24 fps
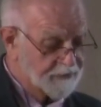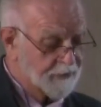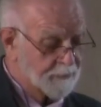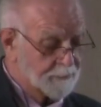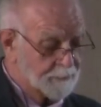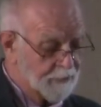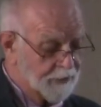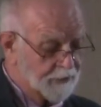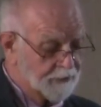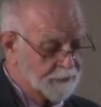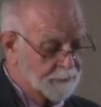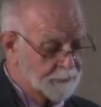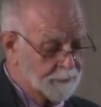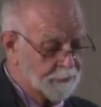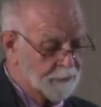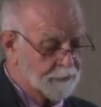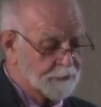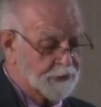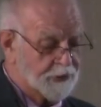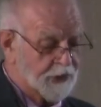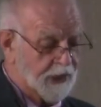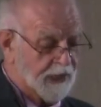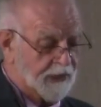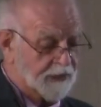the
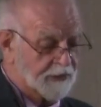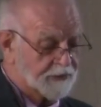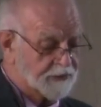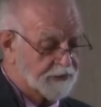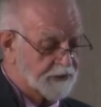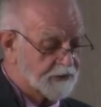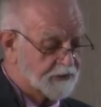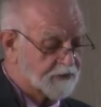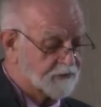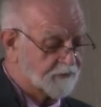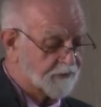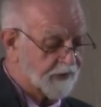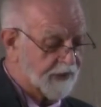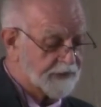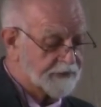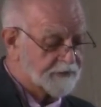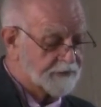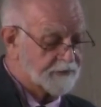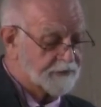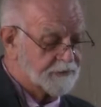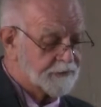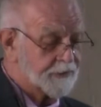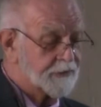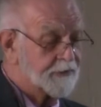multiple challenges
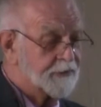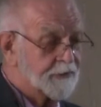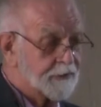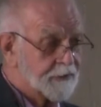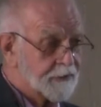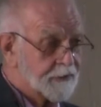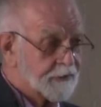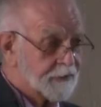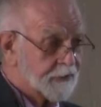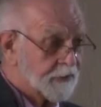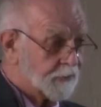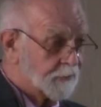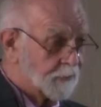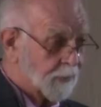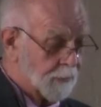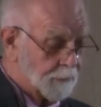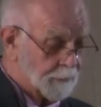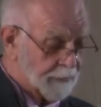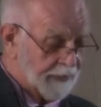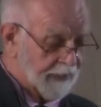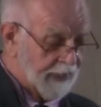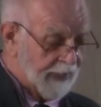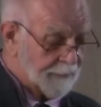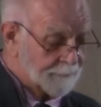faced,
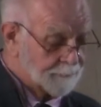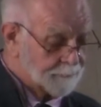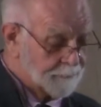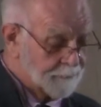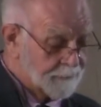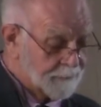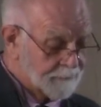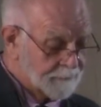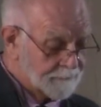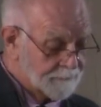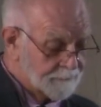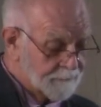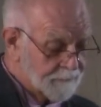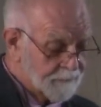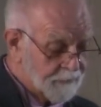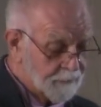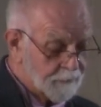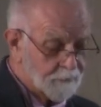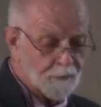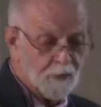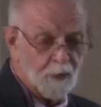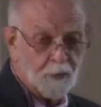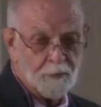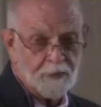growing up,
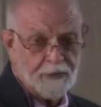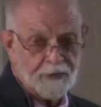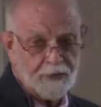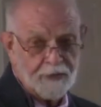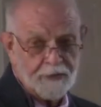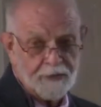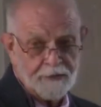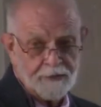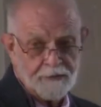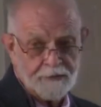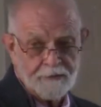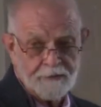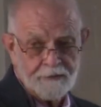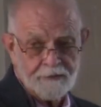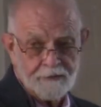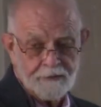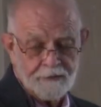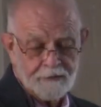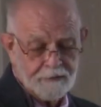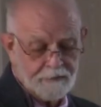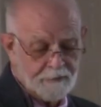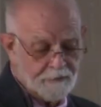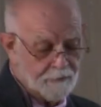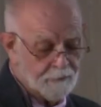growing in,
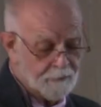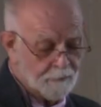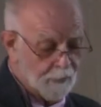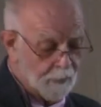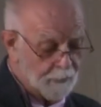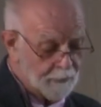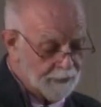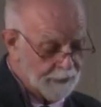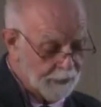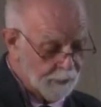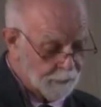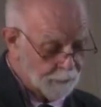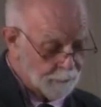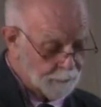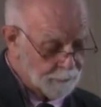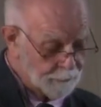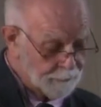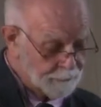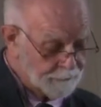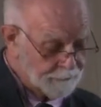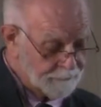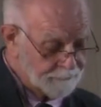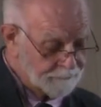growing old.